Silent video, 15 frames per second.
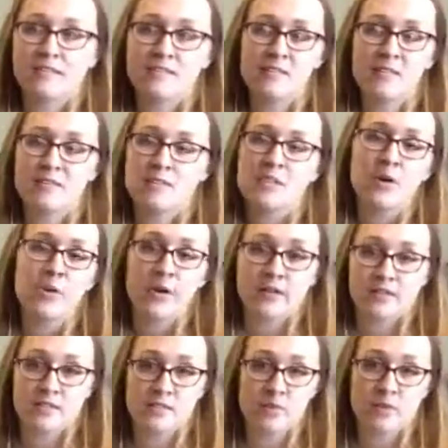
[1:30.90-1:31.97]
there's no end
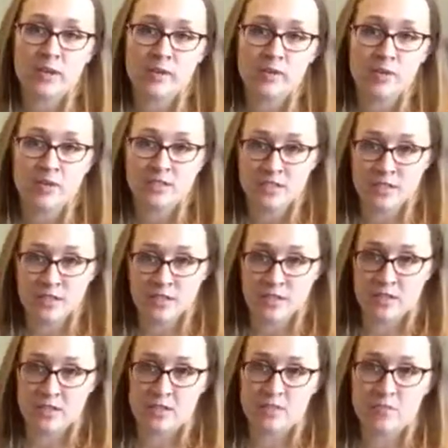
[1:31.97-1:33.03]
to whatever you can teach your
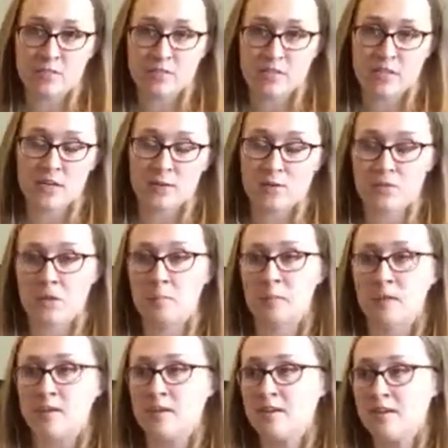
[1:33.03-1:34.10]
dog. Once they know
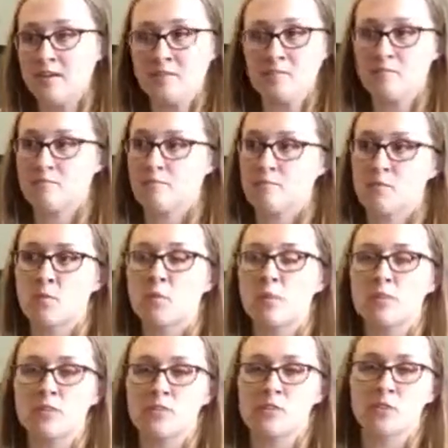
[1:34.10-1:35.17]
shaping, the
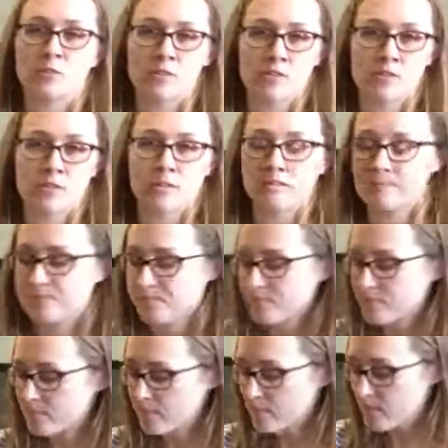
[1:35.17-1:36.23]
world is your oyster.
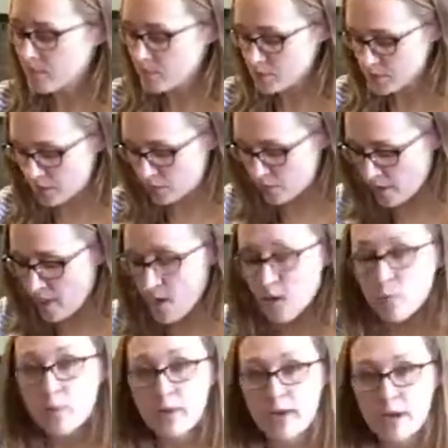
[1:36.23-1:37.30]
So,
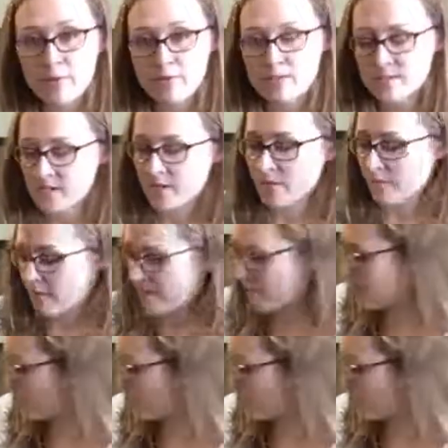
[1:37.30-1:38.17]
what I would start with, let